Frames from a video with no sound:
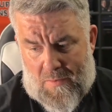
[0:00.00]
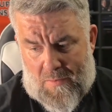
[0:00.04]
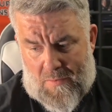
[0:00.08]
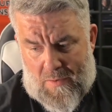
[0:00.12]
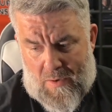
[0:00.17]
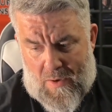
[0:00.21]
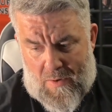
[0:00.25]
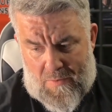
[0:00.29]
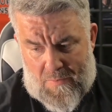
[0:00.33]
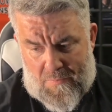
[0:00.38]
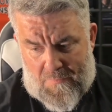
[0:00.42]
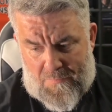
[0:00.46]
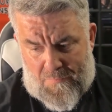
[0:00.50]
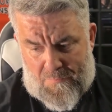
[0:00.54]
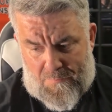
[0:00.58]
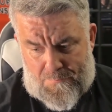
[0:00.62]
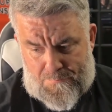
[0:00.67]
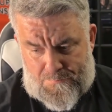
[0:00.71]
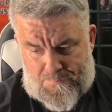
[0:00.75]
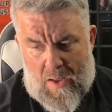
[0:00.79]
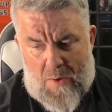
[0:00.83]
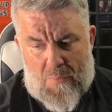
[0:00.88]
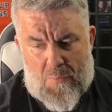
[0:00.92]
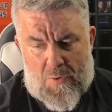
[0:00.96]
kind of,
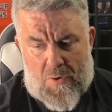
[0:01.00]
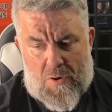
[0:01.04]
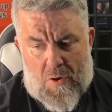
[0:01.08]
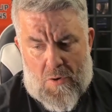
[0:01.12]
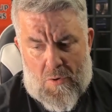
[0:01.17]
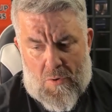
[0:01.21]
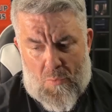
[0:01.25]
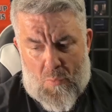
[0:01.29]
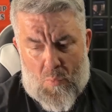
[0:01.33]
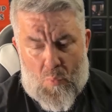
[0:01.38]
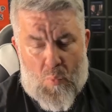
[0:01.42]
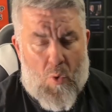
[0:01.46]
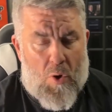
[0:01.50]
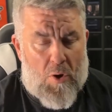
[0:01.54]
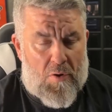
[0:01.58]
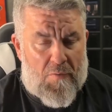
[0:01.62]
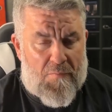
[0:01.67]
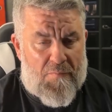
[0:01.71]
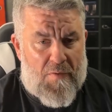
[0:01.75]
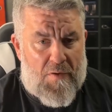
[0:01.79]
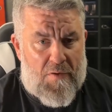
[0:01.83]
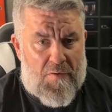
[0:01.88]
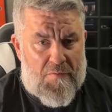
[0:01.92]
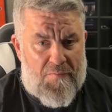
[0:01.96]
I would call it
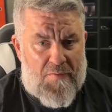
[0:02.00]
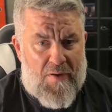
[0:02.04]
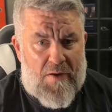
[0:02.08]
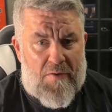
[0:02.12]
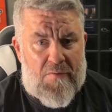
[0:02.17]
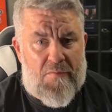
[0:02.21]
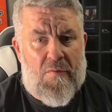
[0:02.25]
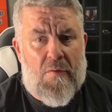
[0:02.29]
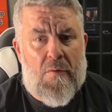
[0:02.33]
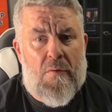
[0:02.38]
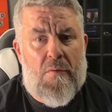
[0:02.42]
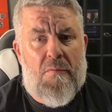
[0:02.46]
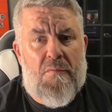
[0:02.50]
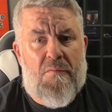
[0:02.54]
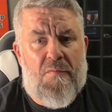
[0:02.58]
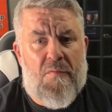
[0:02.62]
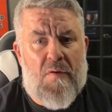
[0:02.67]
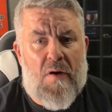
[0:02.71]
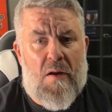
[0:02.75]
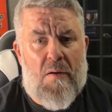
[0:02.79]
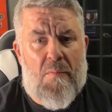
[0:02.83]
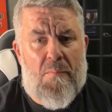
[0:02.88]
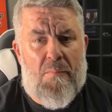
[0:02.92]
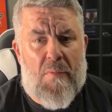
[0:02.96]
waterfall effects
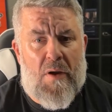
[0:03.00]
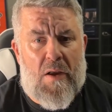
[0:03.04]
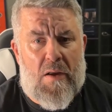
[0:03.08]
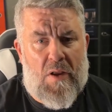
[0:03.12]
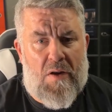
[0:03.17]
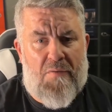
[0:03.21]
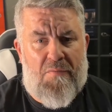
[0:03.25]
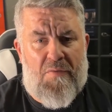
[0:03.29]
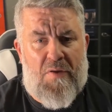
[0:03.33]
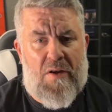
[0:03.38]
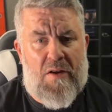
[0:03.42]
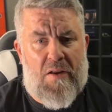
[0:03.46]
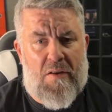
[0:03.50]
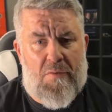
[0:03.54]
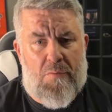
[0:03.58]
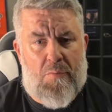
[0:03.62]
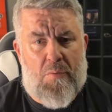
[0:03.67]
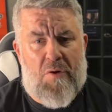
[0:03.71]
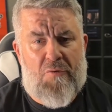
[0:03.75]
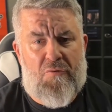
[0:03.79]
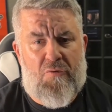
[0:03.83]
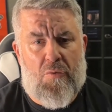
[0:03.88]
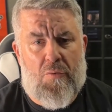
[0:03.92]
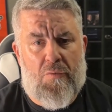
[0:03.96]
from kind of hitting
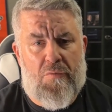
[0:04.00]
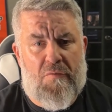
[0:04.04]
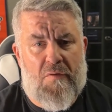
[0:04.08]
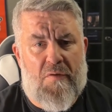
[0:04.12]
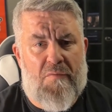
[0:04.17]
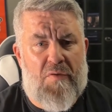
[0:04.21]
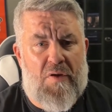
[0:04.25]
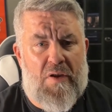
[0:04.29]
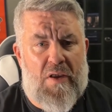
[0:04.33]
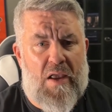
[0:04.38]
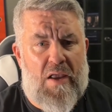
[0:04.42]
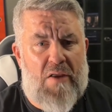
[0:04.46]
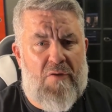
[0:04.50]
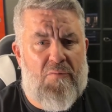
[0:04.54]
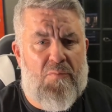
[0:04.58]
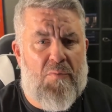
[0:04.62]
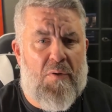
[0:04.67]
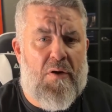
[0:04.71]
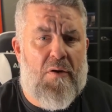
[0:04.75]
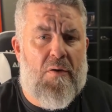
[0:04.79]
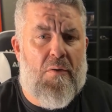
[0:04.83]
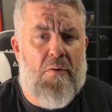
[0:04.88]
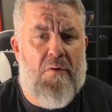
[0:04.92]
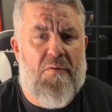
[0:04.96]
thresholds of
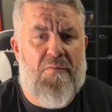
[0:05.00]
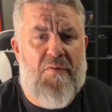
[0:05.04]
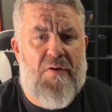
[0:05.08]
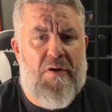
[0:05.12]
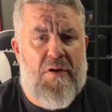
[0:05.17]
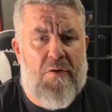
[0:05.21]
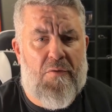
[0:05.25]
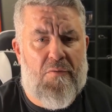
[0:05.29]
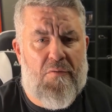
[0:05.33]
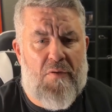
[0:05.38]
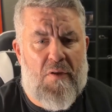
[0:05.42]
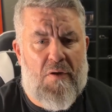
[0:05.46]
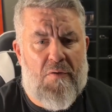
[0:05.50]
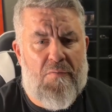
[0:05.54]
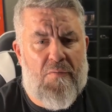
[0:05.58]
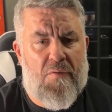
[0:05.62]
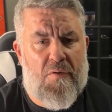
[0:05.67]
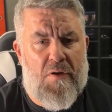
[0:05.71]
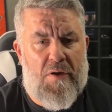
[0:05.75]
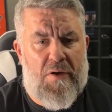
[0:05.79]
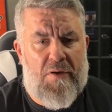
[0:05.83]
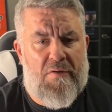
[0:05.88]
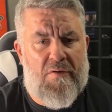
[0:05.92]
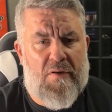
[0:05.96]
engagement on videos there for
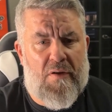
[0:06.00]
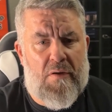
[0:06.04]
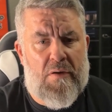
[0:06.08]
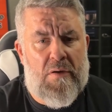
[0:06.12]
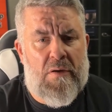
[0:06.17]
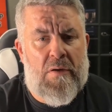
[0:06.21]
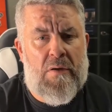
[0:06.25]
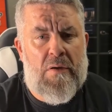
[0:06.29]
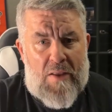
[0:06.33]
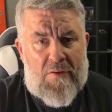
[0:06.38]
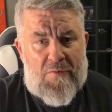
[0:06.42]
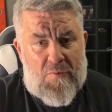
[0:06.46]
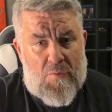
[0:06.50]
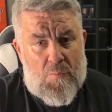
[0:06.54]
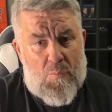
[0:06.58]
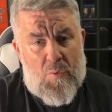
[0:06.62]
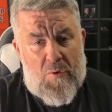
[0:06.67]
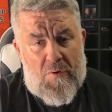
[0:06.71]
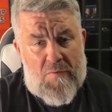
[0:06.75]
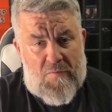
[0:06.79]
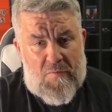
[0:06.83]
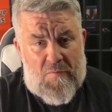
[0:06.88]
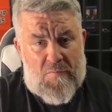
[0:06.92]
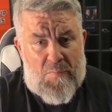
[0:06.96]
LinkedIn. And so
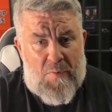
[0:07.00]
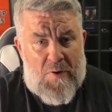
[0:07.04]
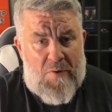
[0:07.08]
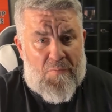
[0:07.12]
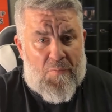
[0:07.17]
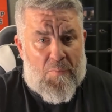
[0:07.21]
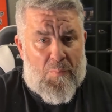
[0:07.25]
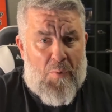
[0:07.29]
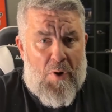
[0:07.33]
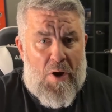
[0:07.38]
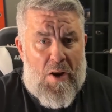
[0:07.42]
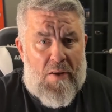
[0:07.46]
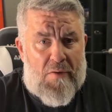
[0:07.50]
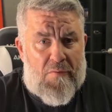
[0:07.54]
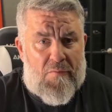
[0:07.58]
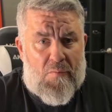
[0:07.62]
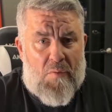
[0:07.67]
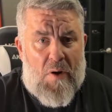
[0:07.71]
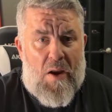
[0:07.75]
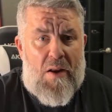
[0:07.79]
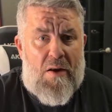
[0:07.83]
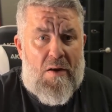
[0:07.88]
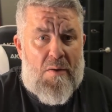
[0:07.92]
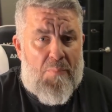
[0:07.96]
what does this mean for brands,
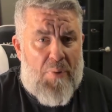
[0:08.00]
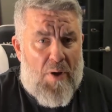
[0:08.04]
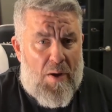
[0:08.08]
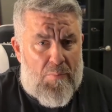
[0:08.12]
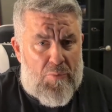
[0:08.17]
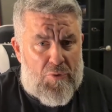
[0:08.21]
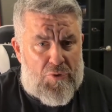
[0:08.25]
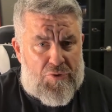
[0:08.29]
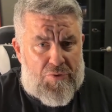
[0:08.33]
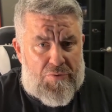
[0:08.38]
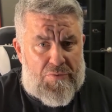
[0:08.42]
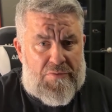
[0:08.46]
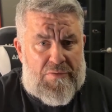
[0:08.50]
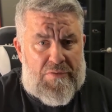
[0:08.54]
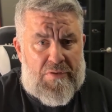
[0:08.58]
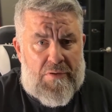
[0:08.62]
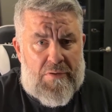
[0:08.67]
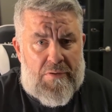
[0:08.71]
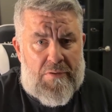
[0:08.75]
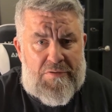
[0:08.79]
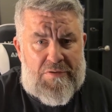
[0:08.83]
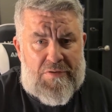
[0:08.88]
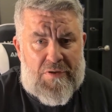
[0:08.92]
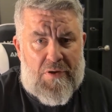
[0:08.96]
right? And publishers?
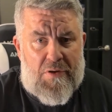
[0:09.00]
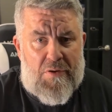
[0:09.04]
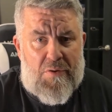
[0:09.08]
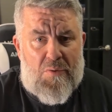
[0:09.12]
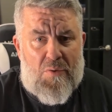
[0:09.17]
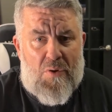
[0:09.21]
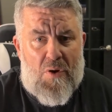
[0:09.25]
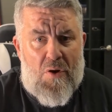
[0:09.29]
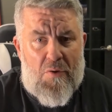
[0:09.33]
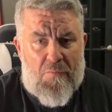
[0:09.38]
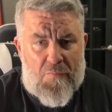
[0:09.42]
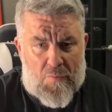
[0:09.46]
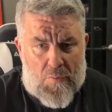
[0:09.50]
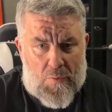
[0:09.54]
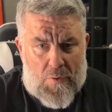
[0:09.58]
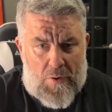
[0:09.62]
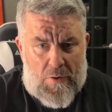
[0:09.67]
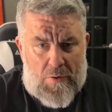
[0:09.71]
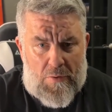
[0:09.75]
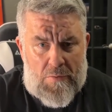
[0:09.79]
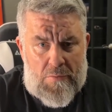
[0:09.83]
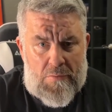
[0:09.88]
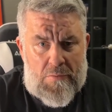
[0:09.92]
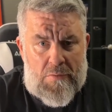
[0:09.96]
So
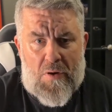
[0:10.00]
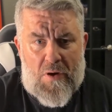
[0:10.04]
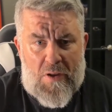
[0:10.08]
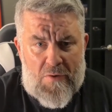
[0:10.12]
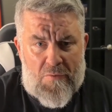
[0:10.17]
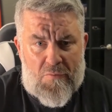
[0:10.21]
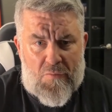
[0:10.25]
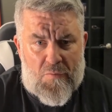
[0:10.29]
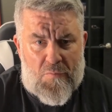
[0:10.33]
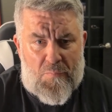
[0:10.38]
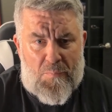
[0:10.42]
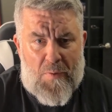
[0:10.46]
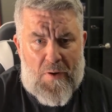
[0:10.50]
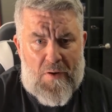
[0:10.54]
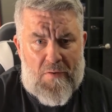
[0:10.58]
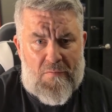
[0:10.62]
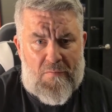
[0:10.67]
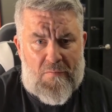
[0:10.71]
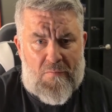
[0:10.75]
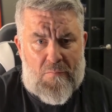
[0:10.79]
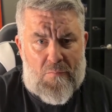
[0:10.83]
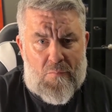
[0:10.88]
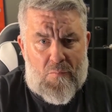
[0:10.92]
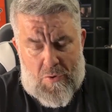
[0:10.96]
overall, on
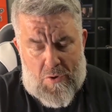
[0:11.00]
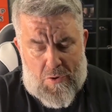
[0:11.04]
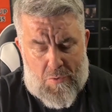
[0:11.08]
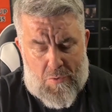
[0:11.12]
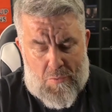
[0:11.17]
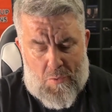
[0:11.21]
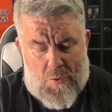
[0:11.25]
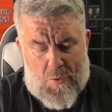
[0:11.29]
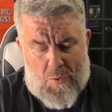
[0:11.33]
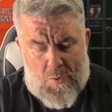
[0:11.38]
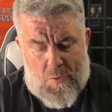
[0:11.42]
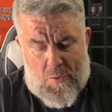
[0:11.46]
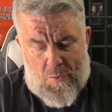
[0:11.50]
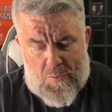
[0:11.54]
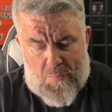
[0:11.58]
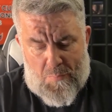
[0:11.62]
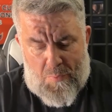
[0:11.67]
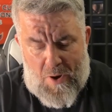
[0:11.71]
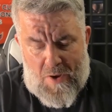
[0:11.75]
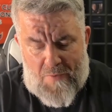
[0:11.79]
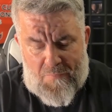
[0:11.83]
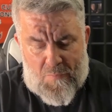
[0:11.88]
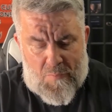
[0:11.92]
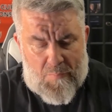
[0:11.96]
interest-based, on the
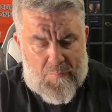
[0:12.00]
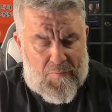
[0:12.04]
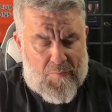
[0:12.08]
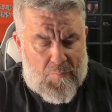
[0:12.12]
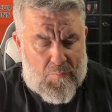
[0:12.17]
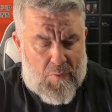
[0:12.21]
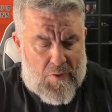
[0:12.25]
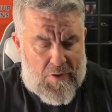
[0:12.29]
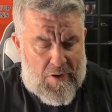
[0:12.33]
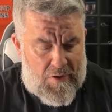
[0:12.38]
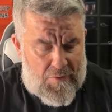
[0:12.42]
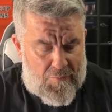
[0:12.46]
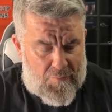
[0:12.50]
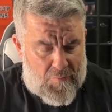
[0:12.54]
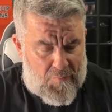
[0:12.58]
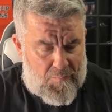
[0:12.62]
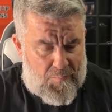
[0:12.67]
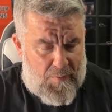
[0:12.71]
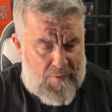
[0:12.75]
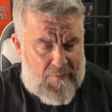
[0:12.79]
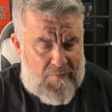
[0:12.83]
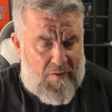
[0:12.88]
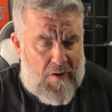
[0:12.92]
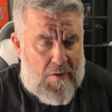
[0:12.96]
platforms that run
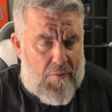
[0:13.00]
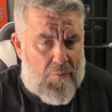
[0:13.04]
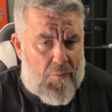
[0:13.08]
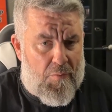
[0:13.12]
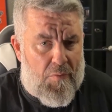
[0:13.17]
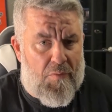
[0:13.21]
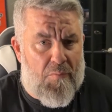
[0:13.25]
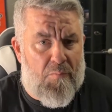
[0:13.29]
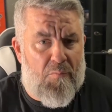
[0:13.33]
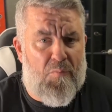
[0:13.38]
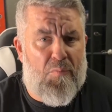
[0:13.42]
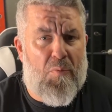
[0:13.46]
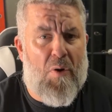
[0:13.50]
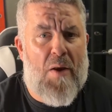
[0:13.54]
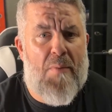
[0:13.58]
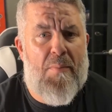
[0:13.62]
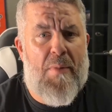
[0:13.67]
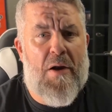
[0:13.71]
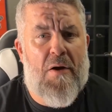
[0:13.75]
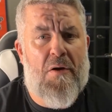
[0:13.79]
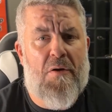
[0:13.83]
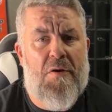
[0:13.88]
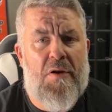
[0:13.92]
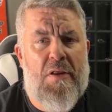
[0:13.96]
interest-based algorithms
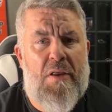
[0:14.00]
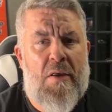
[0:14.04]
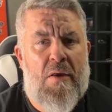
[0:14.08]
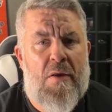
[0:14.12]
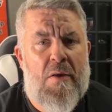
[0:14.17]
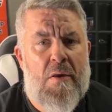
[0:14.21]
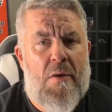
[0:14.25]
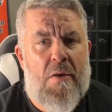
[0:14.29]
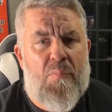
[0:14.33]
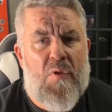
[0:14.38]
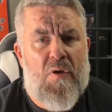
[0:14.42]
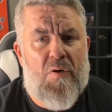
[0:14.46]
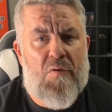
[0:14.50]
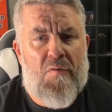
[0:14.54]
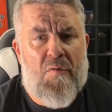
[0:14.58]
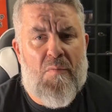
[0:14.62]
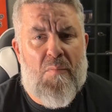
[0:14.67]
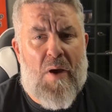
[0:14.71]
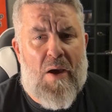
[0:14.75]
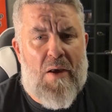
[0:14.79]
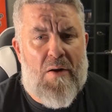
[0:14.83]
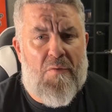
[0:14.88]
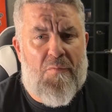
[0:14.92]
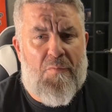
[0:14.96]
primarily, there's a
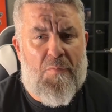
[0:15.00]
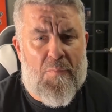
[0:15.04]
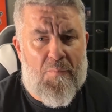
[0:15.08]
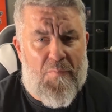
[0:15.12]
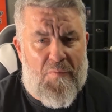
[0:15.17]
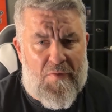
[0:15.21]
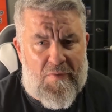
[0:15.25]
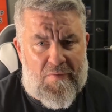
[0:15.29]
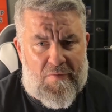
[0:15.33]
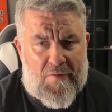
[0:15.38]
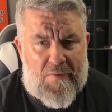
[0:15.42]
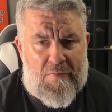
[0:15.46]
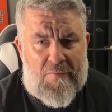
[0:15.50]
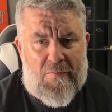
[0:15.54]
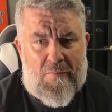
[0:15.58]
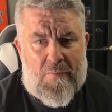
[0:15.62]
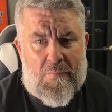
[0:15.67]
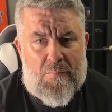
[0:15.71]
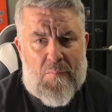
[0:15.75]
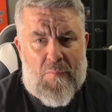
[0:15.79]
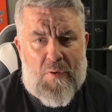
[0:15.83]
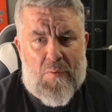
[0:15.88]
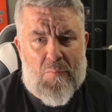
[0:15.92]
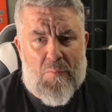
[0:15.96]
model from physics
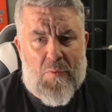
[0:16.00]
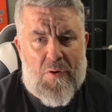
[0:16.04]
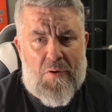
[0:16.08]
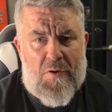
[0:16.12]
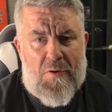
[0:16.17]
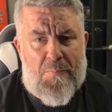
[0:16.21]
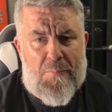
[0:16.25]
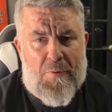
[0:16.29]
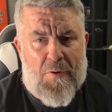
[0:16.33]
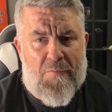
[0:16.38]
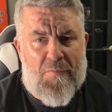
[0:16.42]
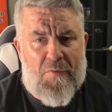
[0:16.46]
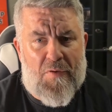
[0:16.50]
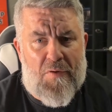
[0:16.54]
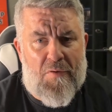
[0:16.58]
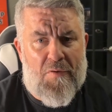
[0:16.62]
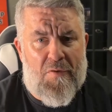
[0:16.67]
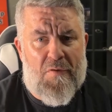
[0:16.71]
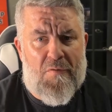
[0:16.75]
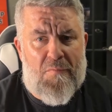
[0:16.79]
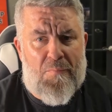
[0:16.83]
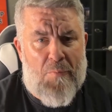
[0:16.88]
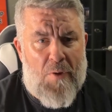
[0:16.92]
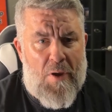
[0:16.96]
that really
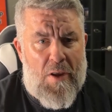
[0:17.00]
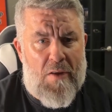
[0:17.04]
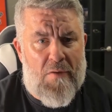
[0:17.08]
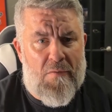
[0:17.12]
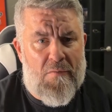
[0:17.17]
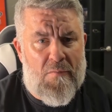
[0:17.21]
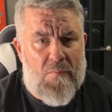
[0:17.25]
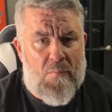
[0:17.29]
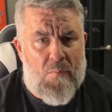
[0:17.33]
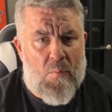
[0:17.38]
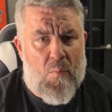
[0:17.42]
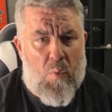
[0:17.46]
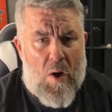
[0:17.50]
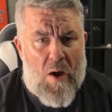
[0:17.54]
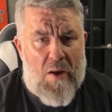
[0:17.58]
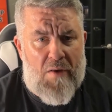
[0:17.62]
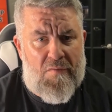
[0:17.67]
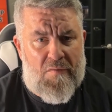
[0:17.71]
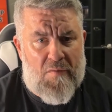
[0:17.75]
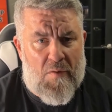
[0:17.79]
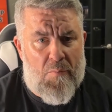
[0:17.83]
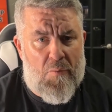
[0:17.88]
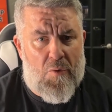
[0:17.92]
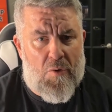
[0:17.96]
perfectly explains why
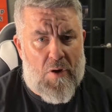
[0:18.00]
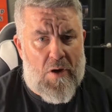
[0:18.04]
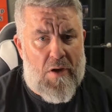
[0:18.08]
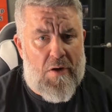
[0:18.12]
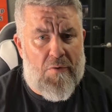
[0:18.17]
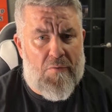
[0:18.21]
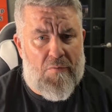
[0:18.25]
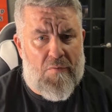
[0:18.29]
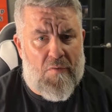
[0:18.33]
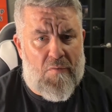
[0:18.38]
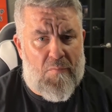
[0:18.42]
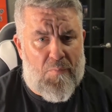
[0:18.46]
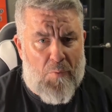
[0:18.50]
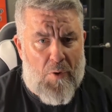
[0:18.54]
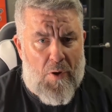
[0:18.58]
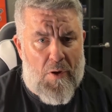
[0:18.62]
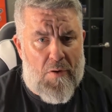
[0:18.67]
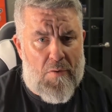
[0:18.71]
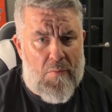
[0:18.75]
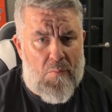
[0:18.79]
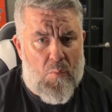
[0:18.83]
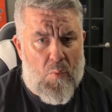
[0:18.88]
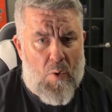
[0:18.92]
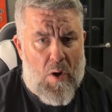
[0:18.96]
some creators
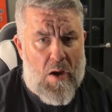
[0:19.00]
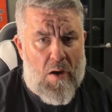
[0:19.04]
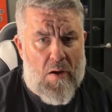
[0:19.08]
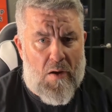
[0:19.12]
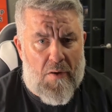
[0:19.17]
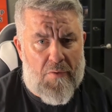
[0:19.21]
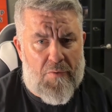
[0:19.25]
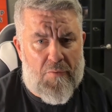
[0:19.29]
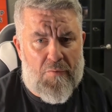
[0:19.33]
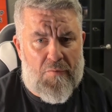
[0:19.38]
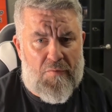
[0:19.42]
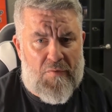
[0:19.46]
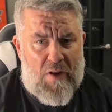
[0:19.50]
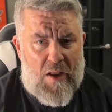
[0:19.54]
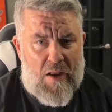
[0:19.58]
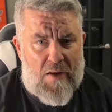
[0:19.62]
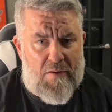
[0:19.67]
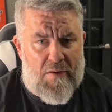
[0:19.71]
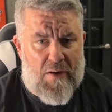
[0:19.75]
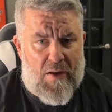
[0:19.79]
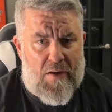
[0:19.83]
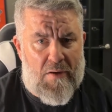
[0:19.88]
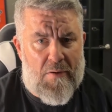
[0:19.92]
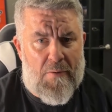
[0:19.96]
explode while others
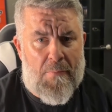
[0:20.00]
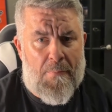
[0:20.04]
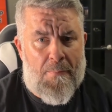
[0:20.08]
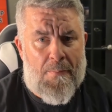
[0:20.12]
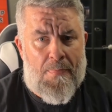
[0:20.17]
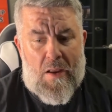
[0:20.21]
stagnate.